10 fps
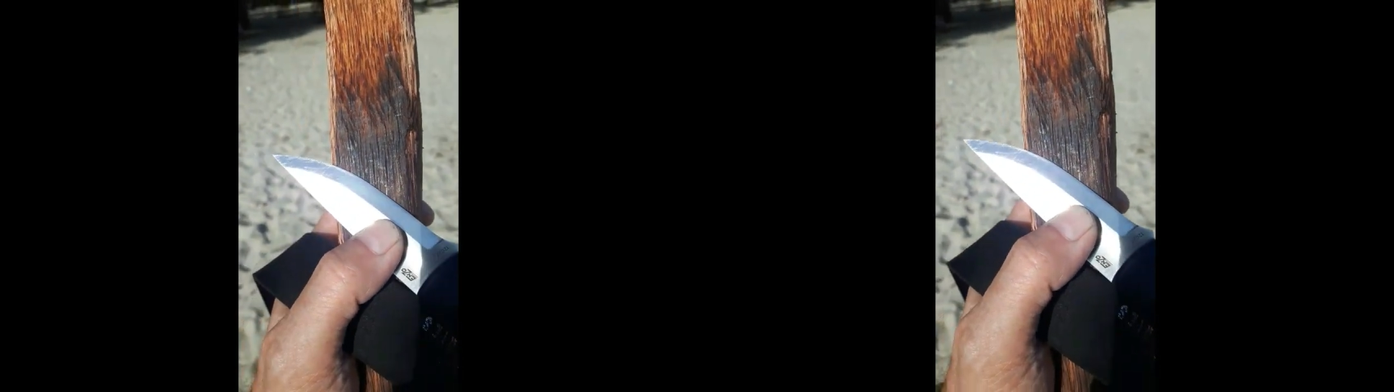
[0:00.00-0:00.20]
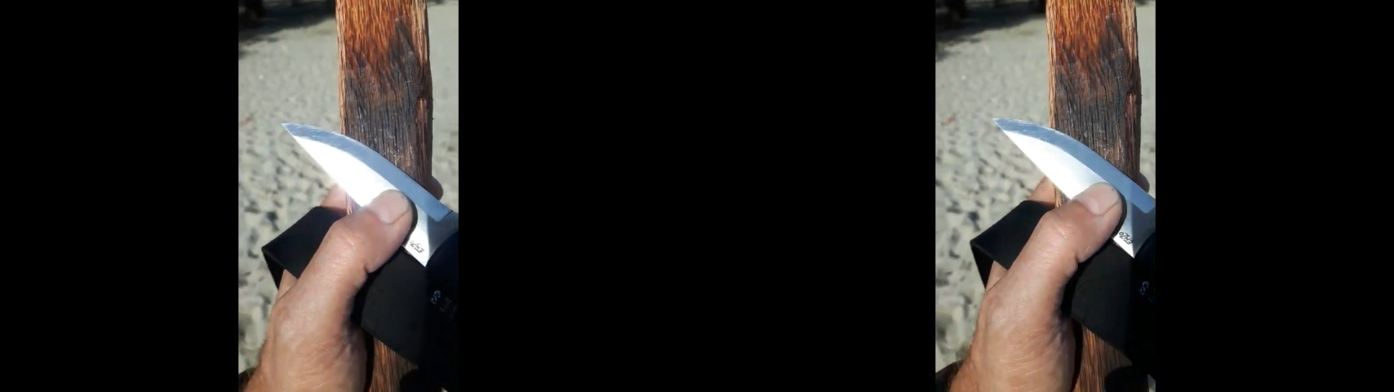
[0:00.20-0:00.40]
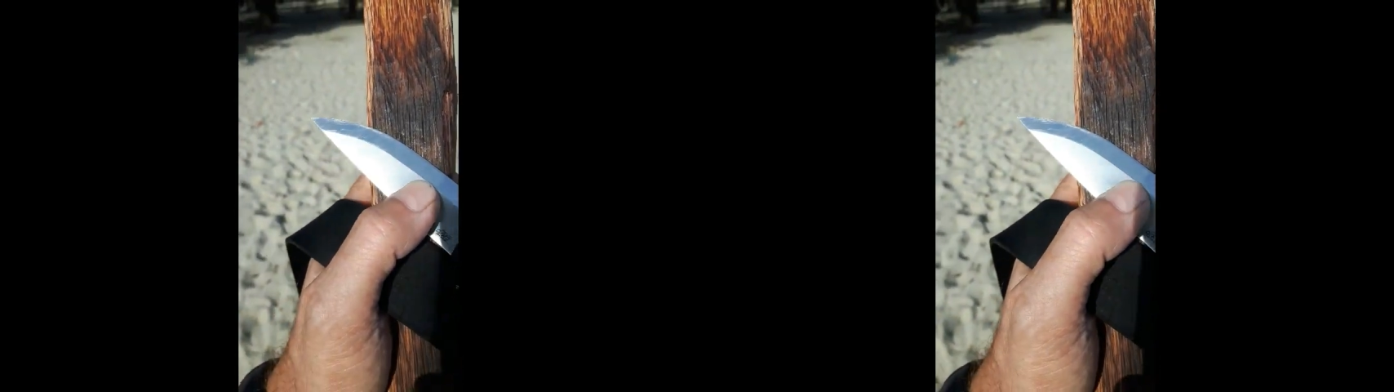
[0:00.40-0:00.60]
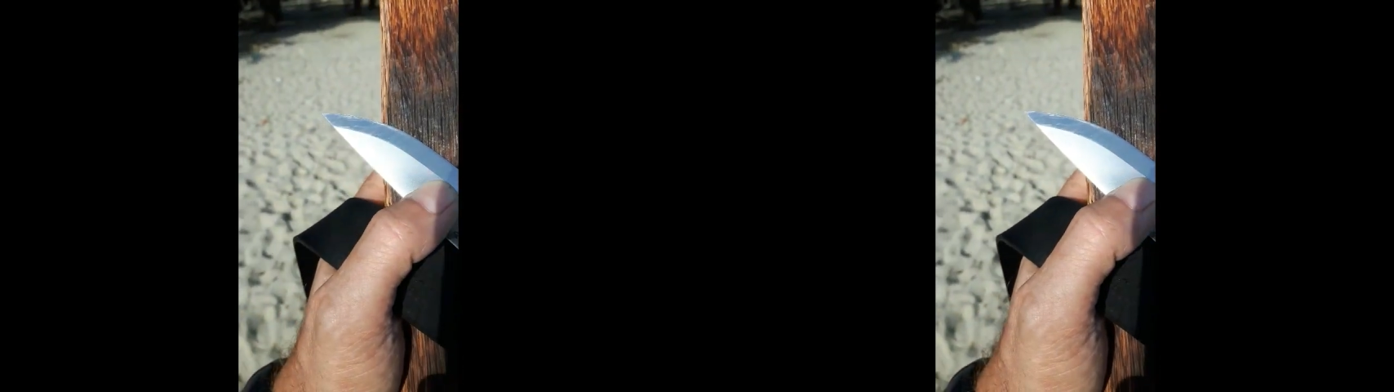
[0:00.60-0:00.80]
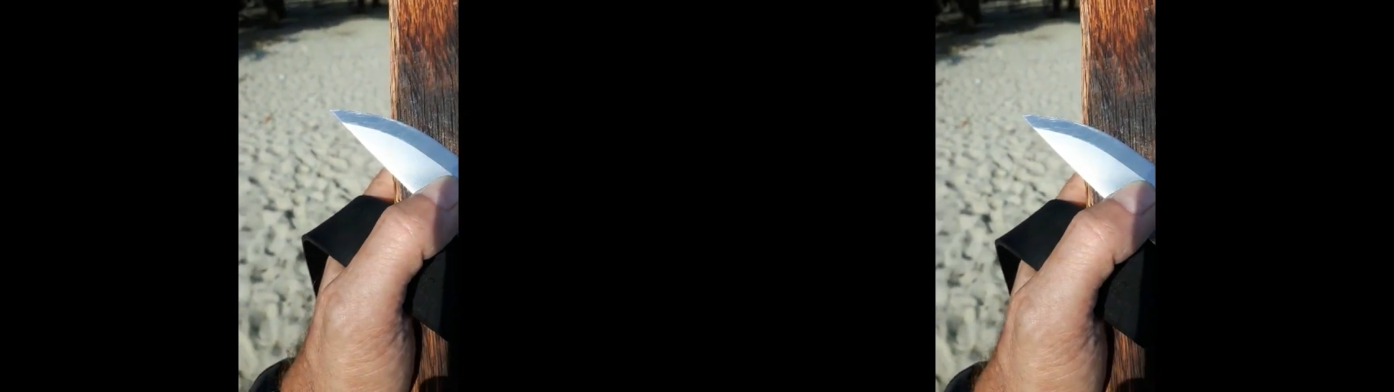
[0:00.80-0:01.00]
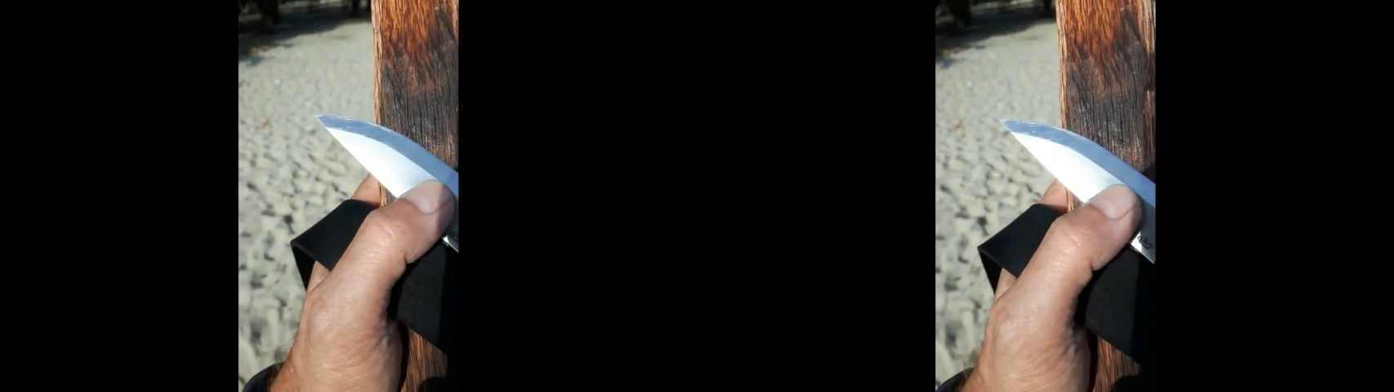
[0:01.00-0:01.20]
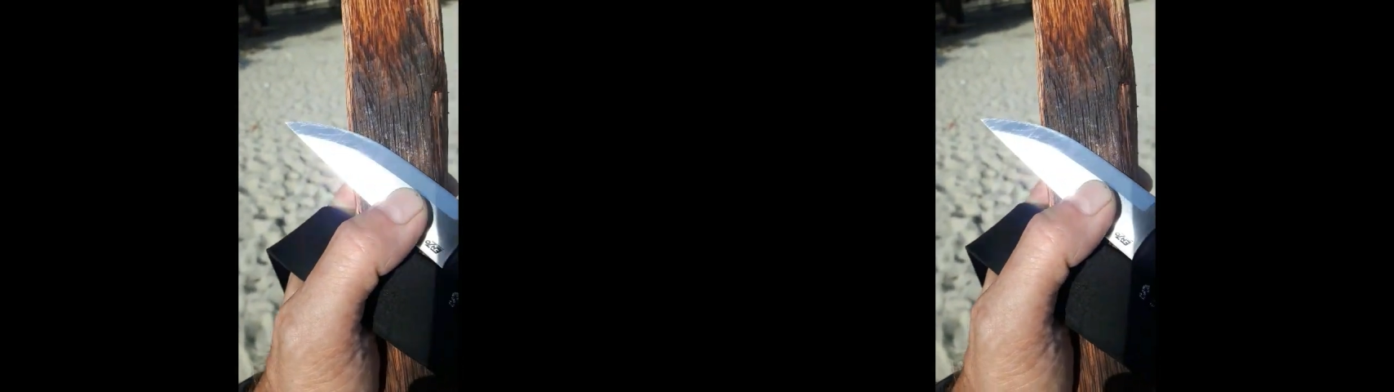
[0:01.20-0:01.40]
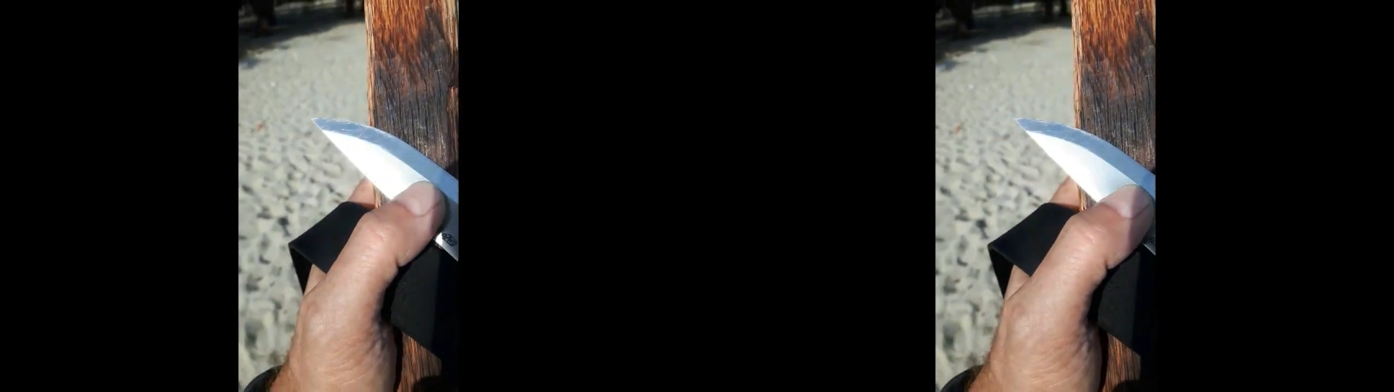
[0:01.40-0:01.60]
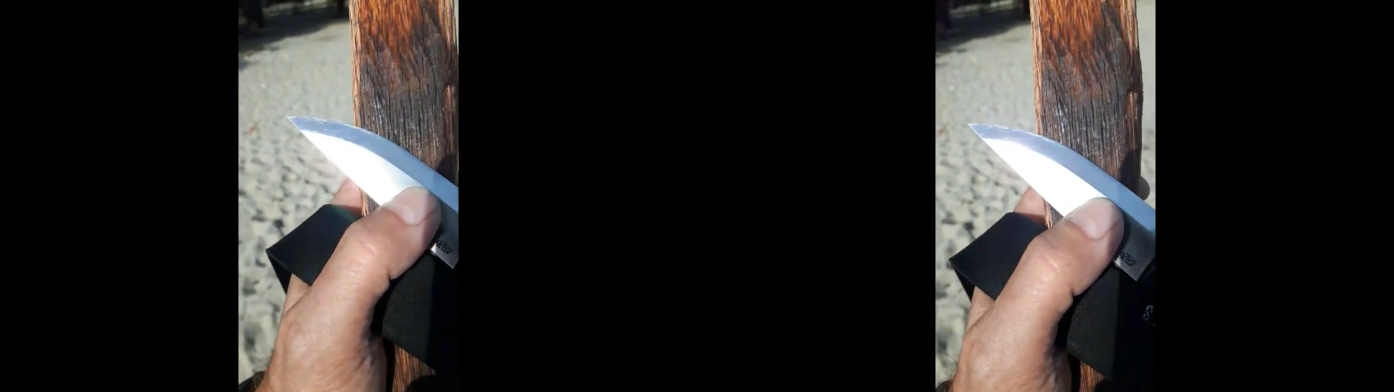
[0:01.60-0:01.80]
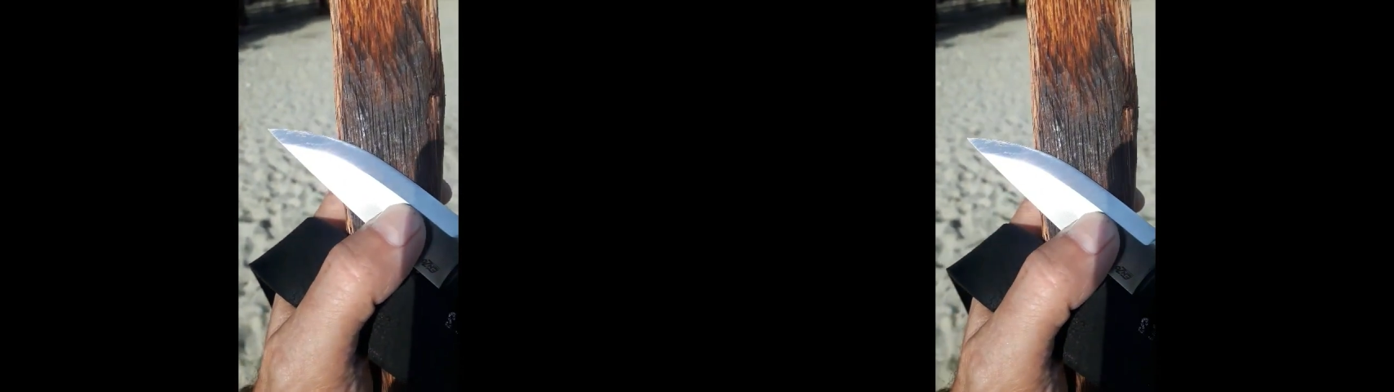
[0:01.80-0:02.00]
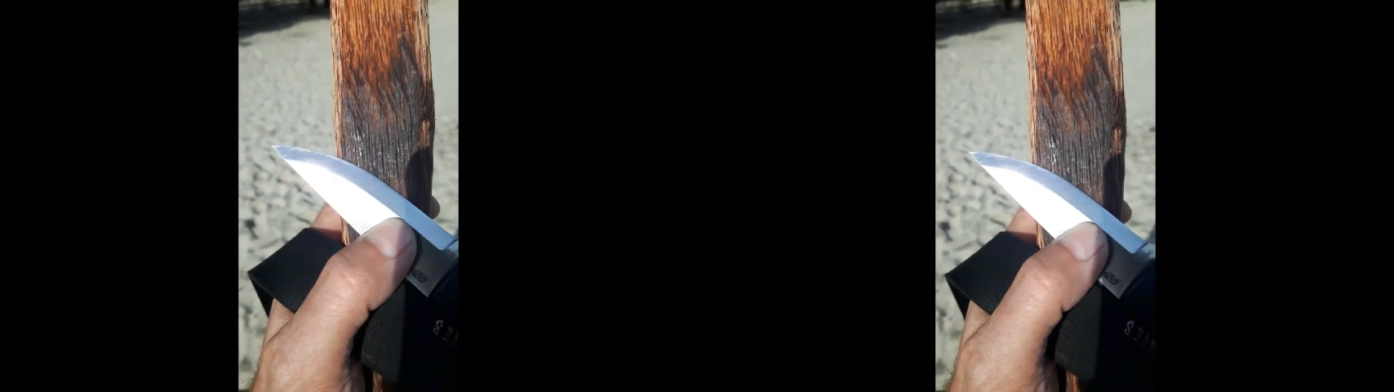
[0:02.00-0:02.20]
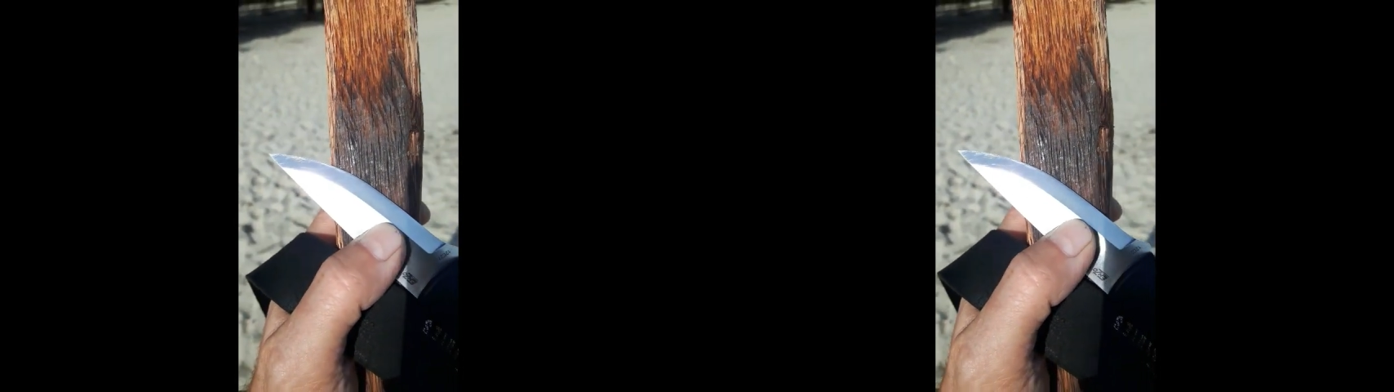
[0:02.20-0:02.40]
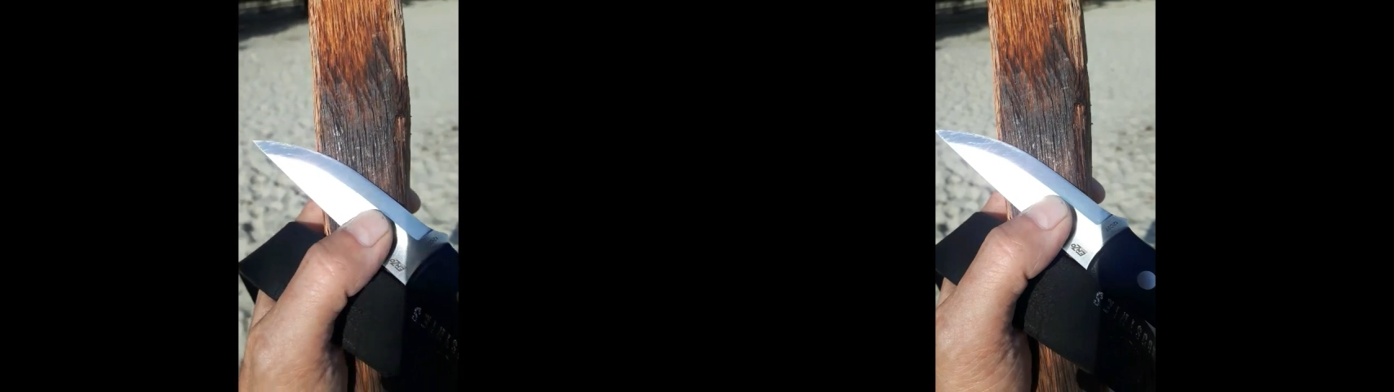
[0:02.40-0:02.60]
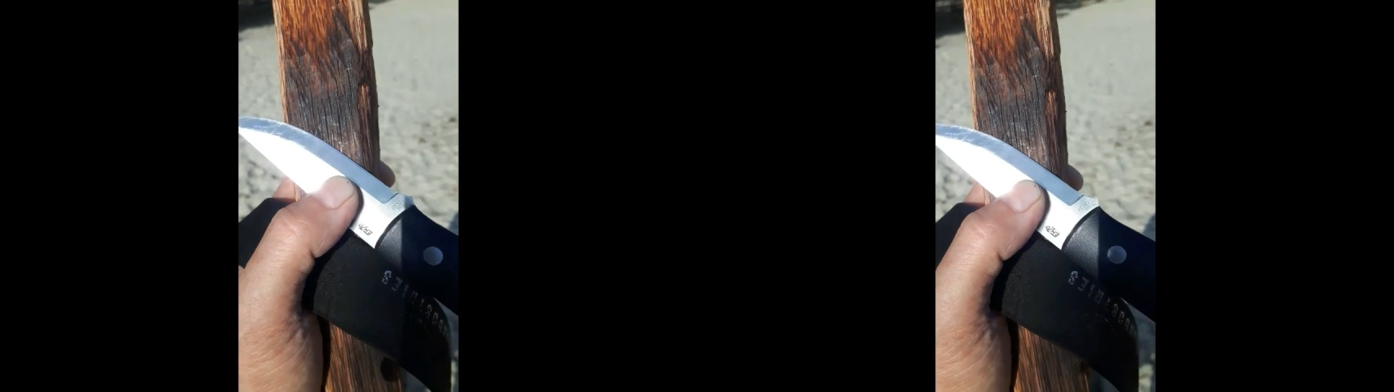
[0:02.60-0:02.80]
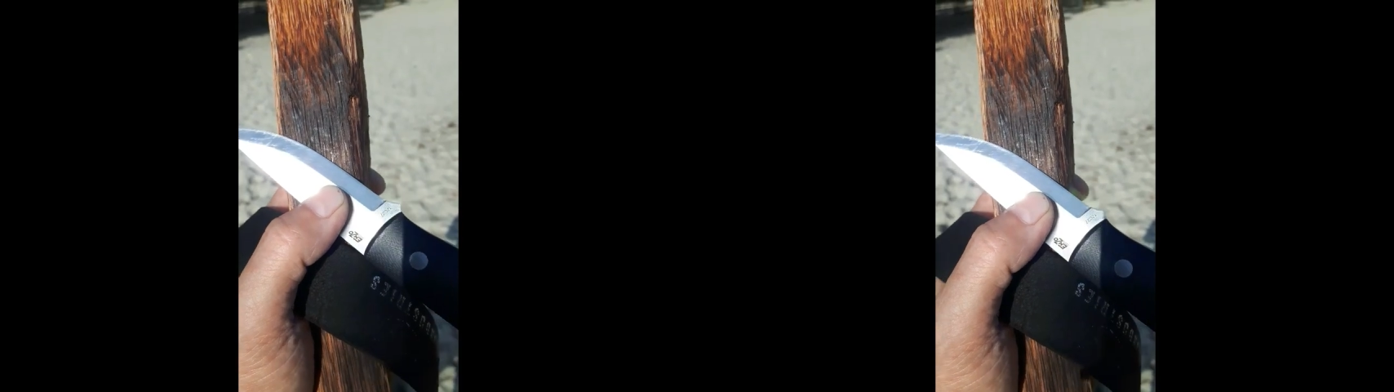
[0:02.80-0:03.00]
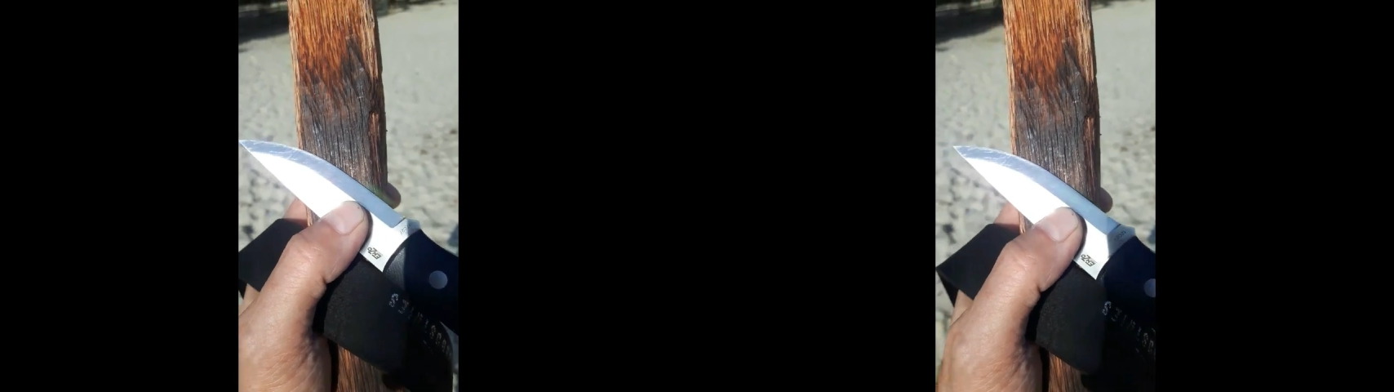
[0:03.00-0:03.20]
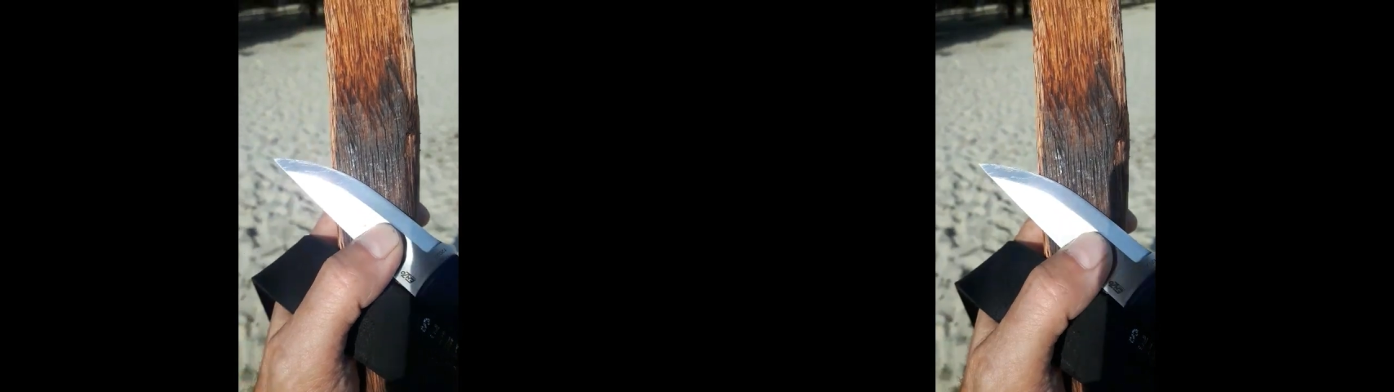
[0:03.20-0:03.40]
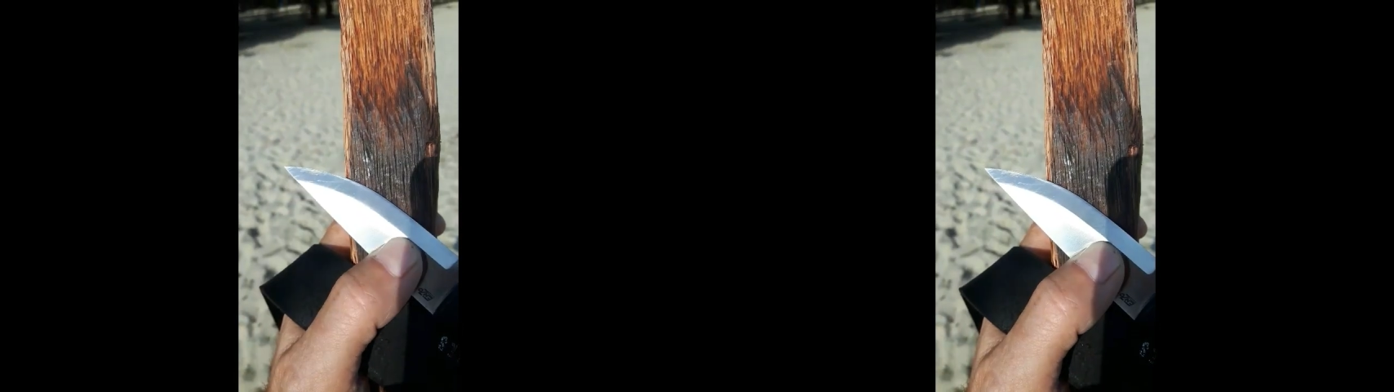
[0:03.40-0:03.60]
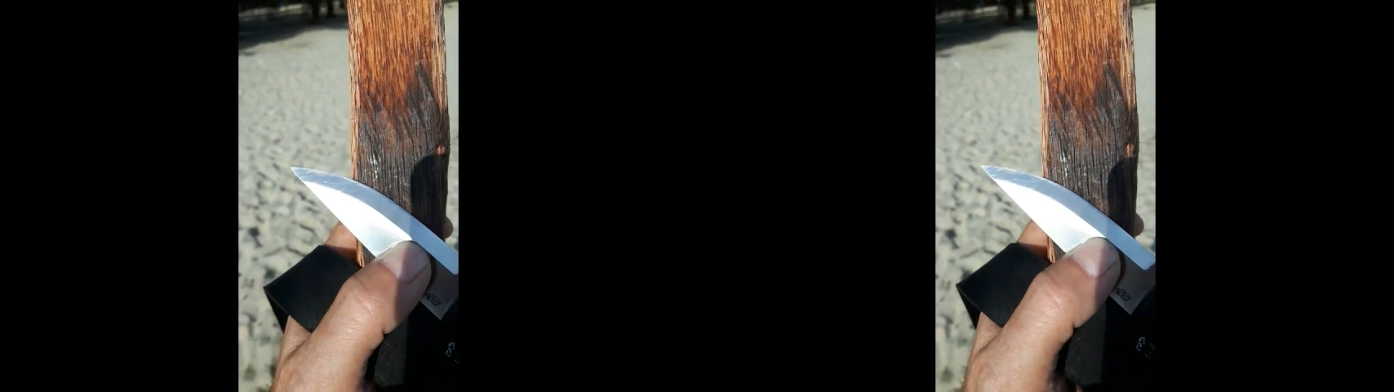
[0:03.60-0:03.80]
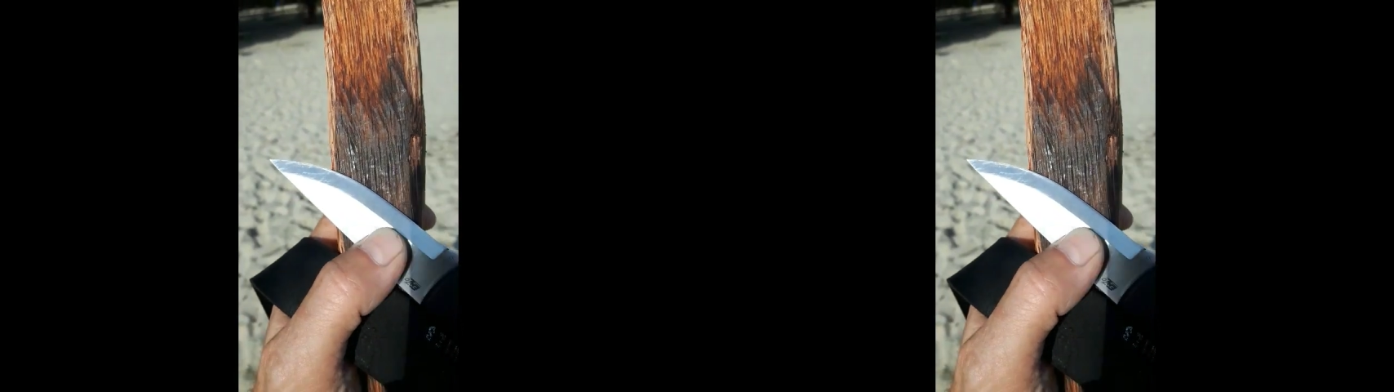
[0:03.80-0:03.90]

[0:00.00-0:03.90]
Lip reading: (no speaker visible)